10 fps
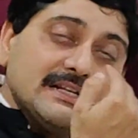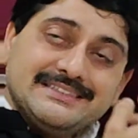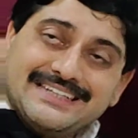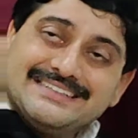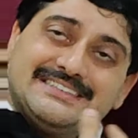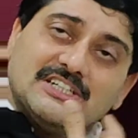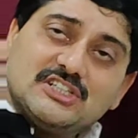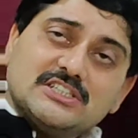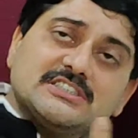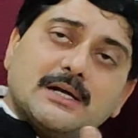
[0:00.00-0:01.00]

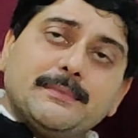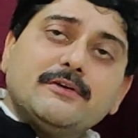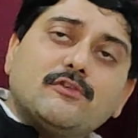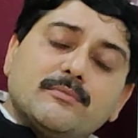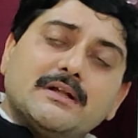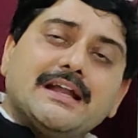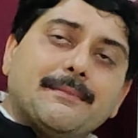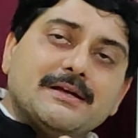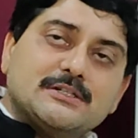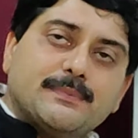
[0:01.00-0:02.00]
sensations coming from the
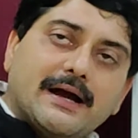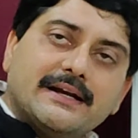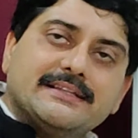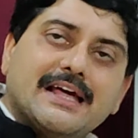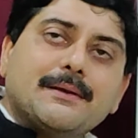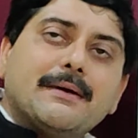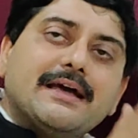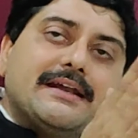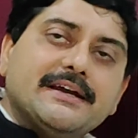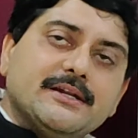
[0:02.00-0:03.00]
damaged part,
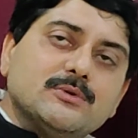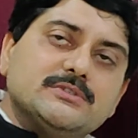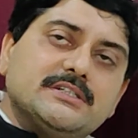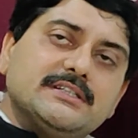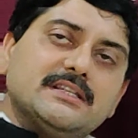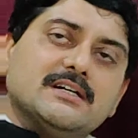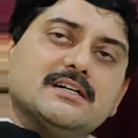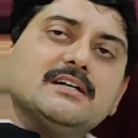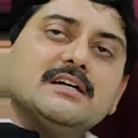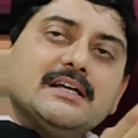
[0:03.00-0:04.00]
thereby reducing
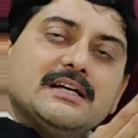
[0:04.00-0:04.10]
the